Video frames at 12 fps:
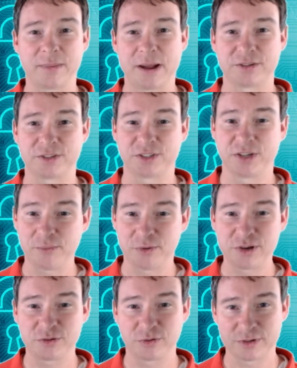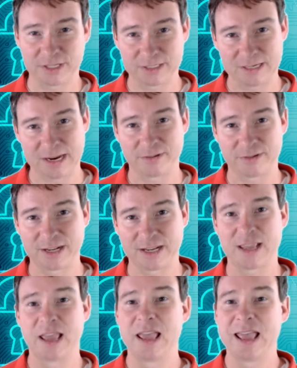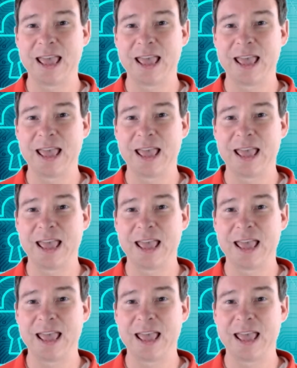about SubResource integrity,